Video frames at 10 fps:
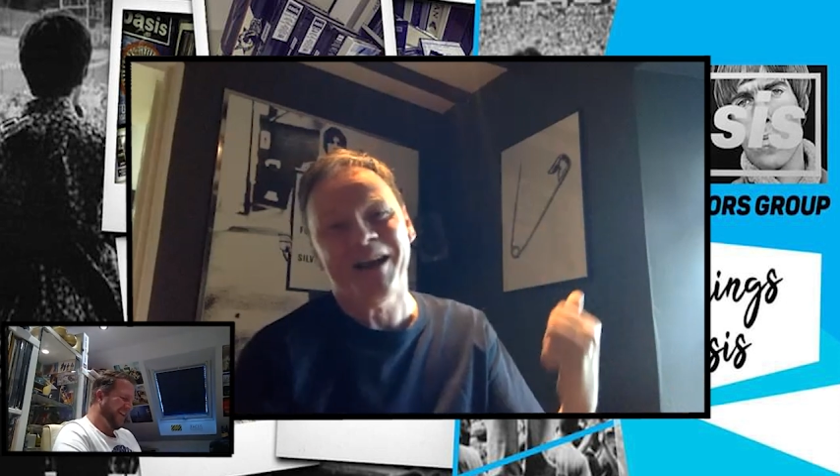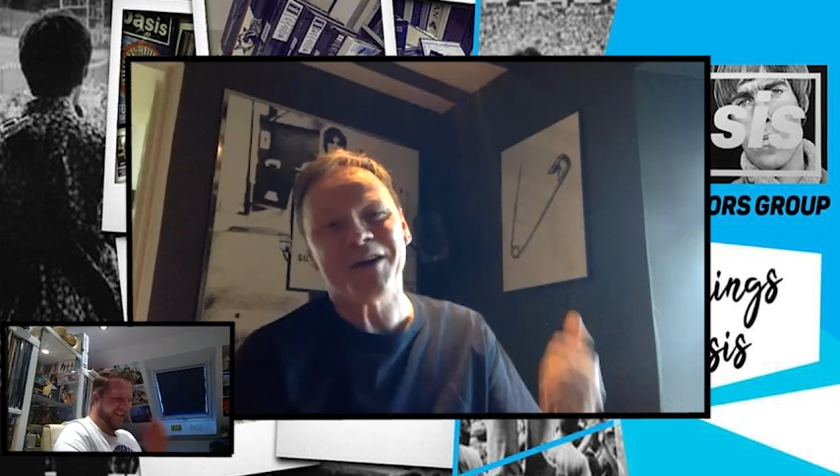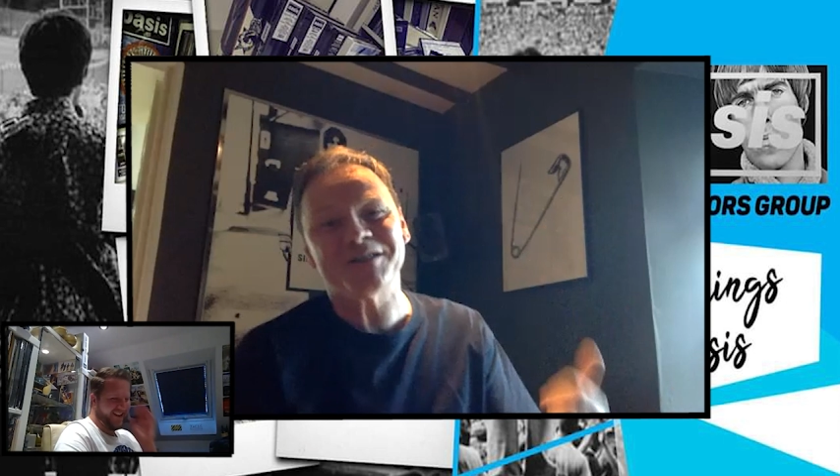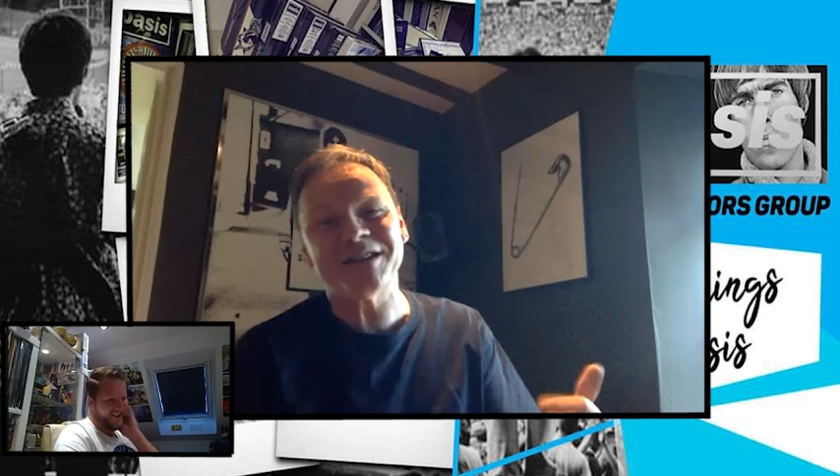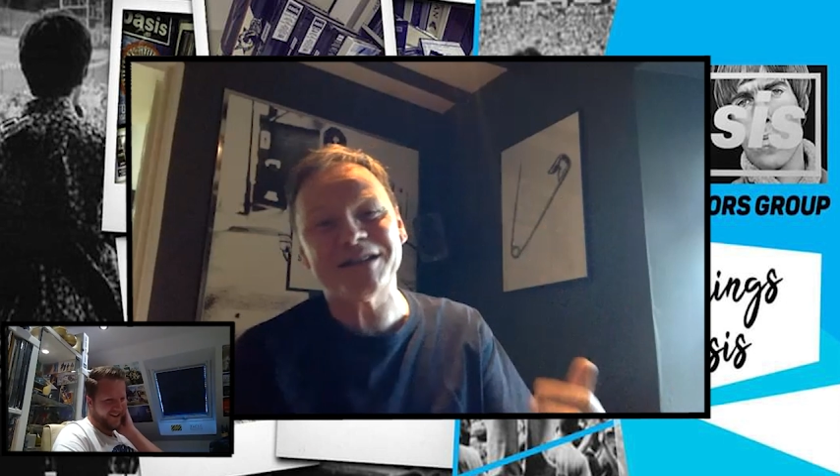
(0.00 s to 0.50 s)

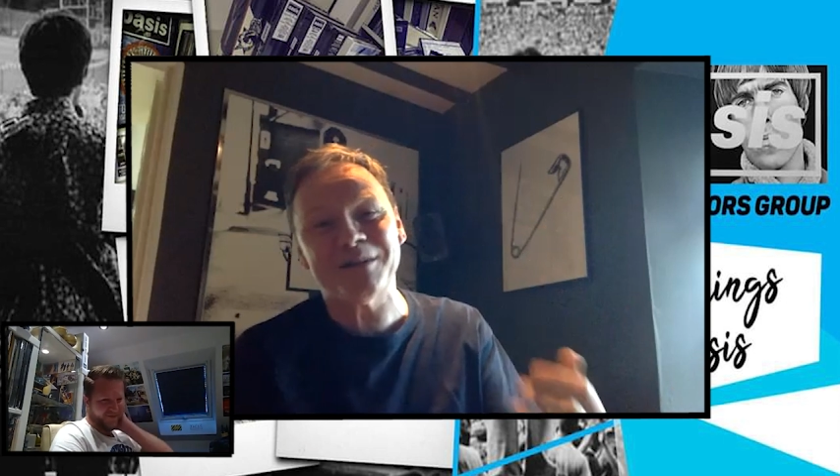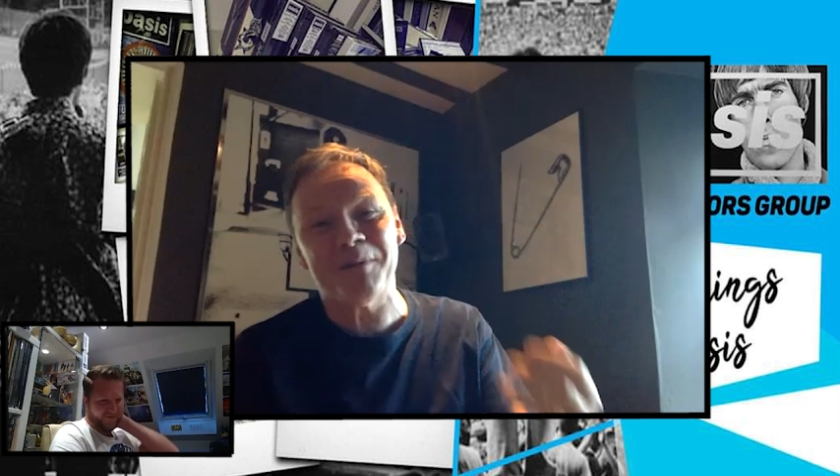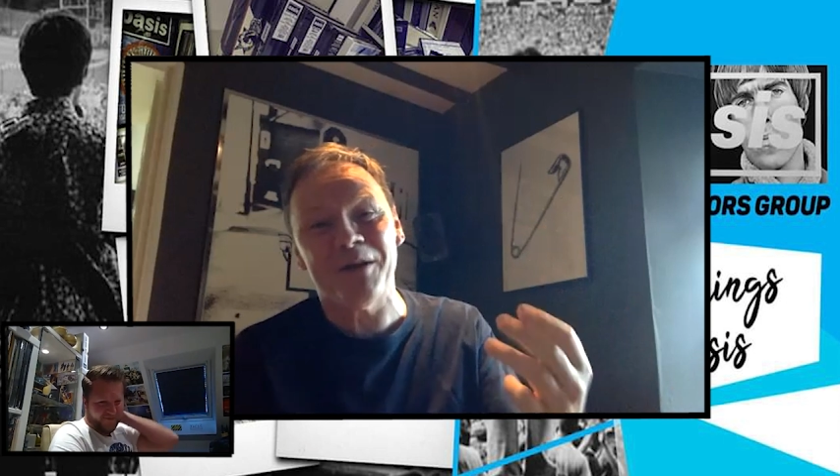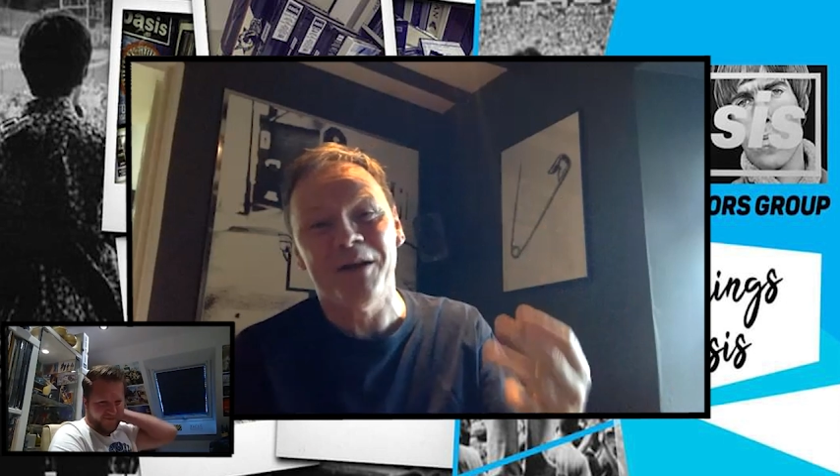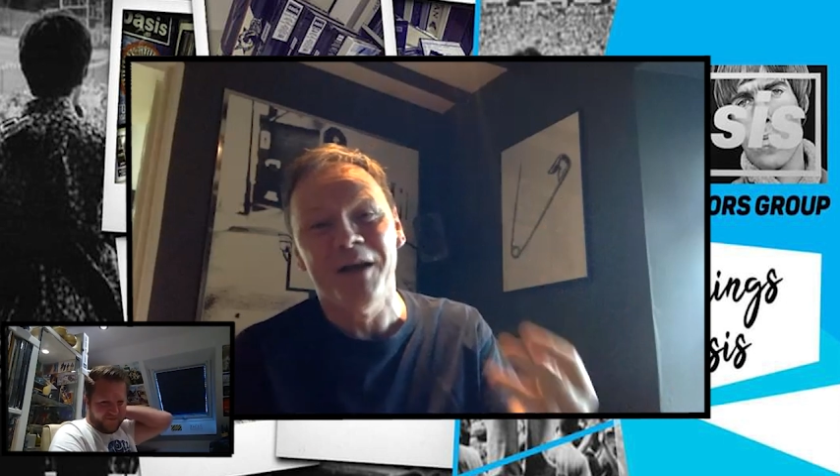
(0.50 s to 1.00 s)
Because this
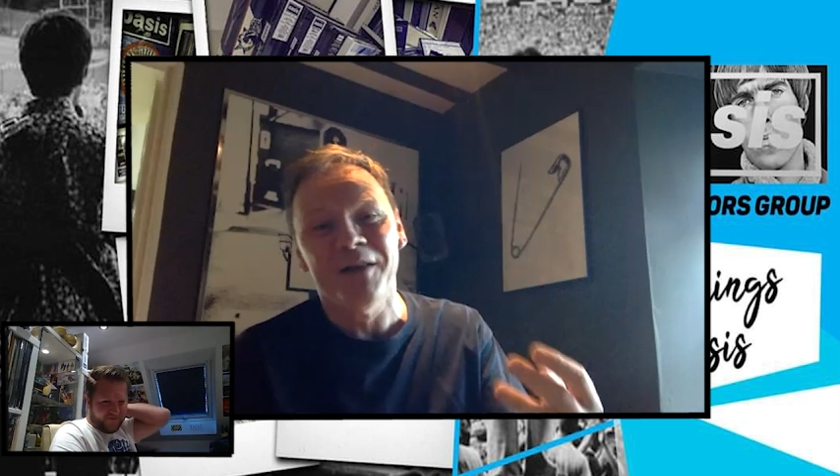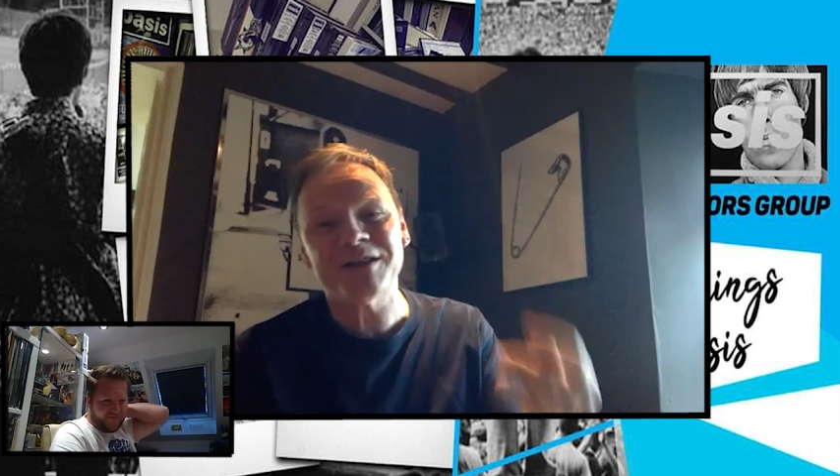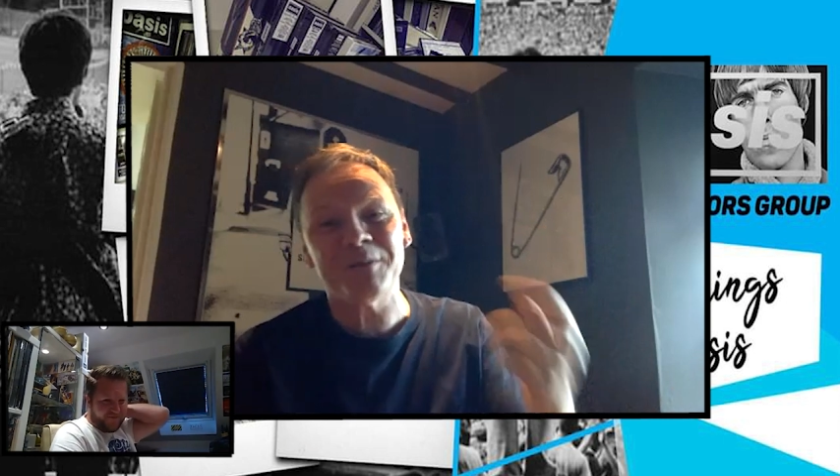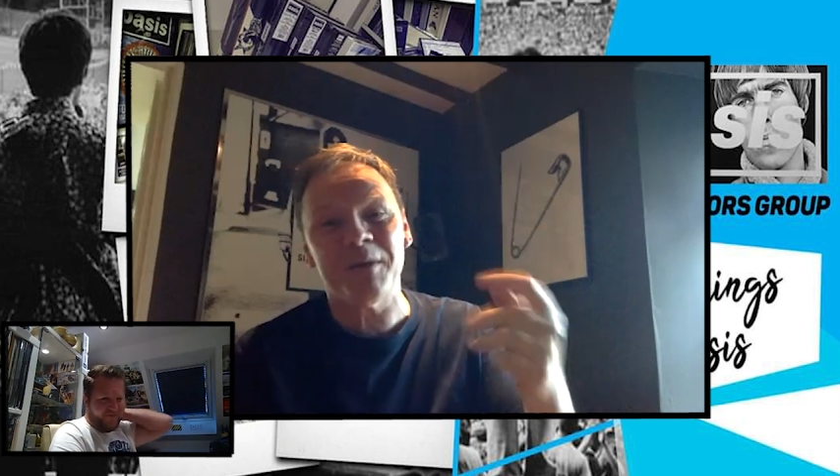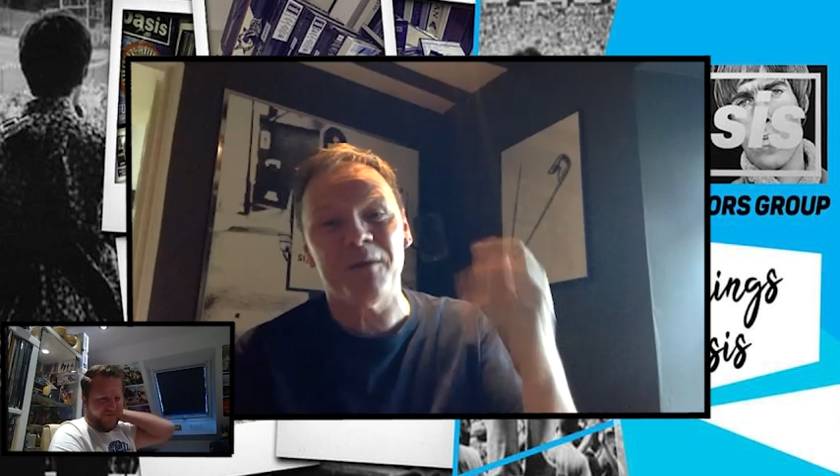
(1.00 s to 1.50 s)

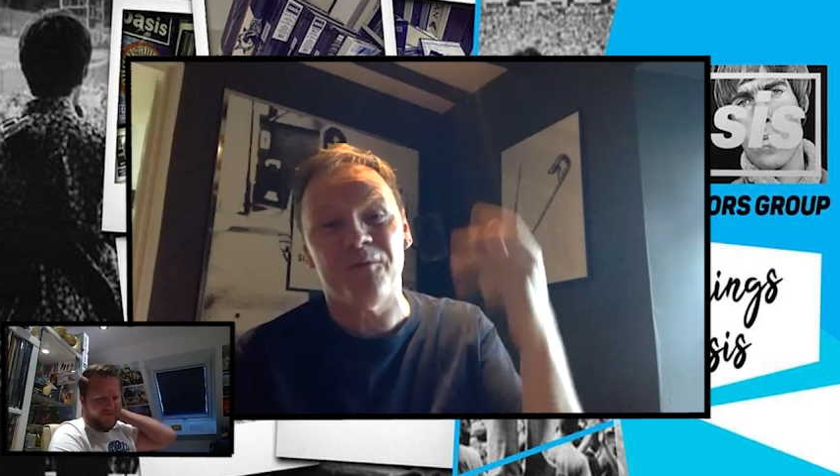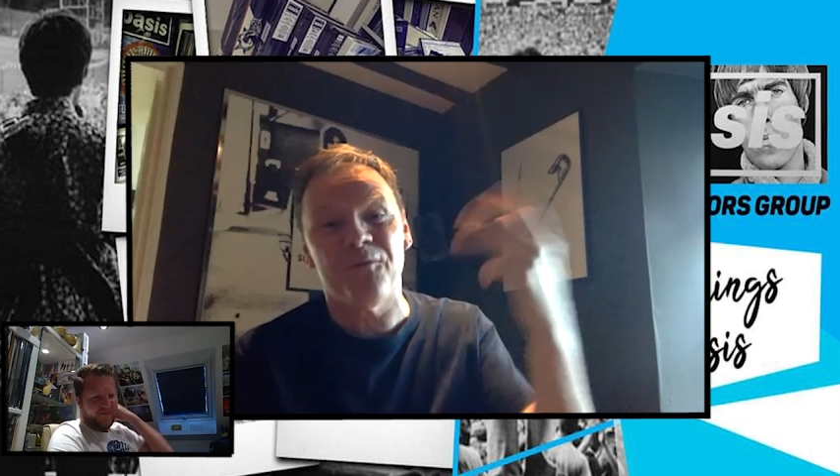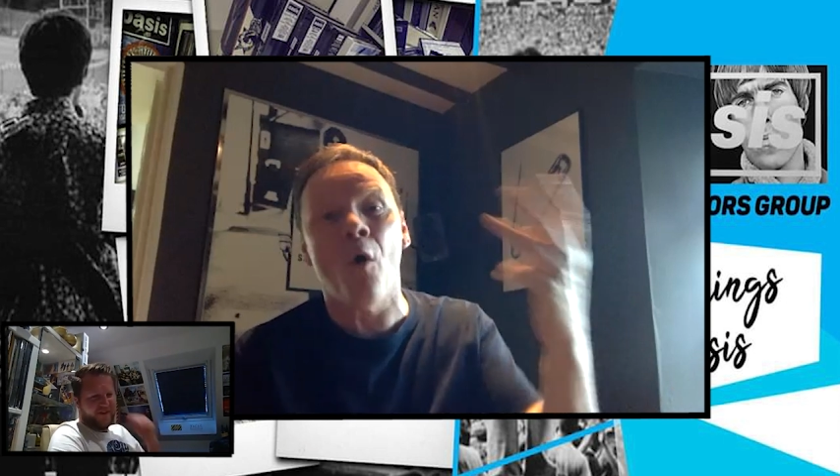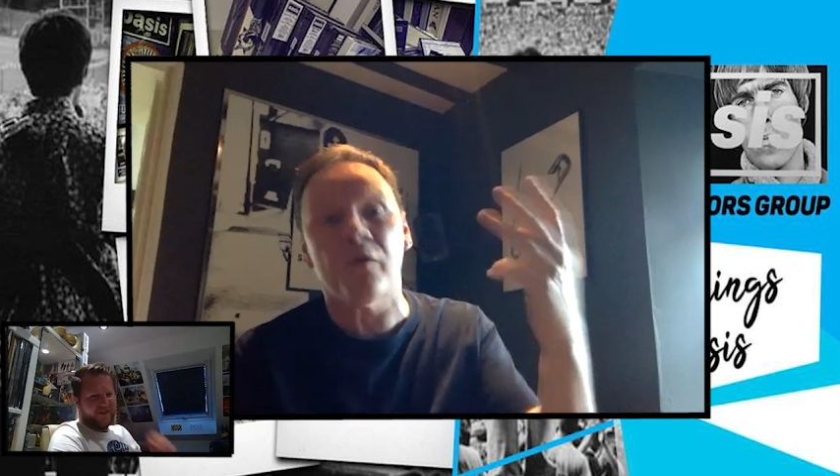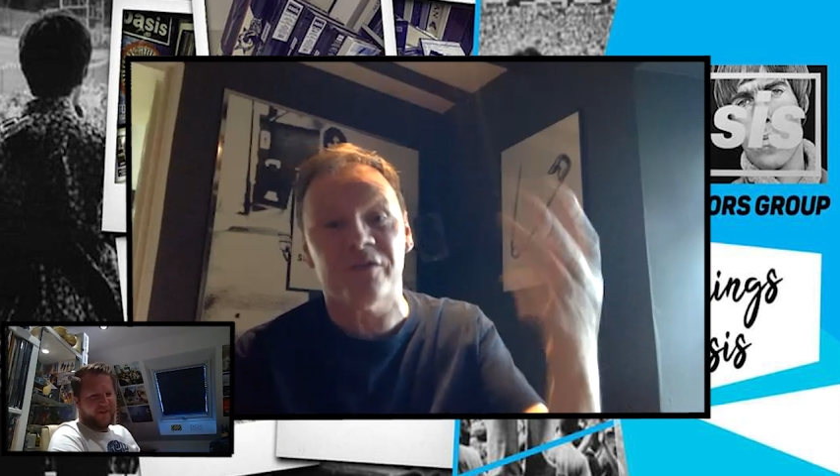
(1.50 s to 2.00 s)
will be the fourth